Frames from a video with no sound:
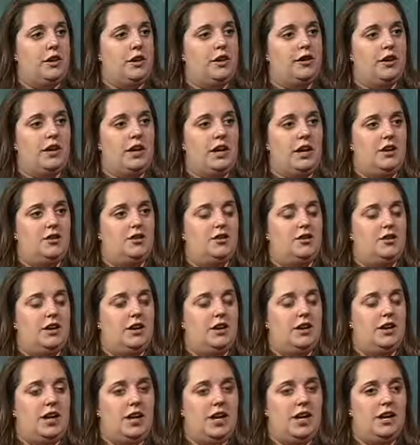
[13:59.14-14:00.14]
to the Area
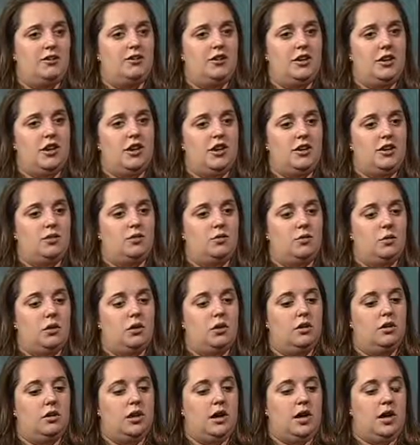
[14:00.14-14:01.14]
Agency on Aging, as
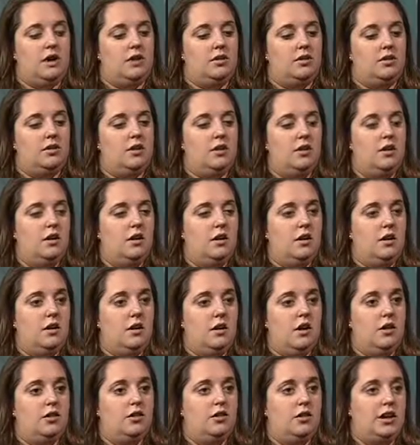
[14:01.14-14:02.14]
well as
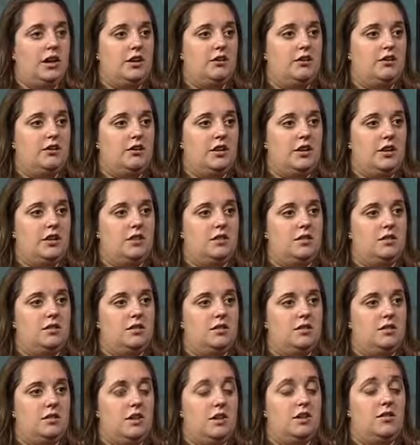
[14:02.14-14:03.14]
other
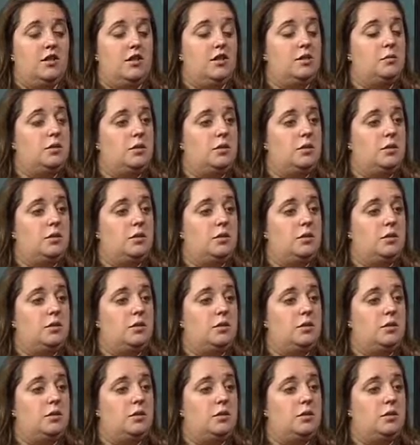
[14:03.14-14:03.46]
agencies in the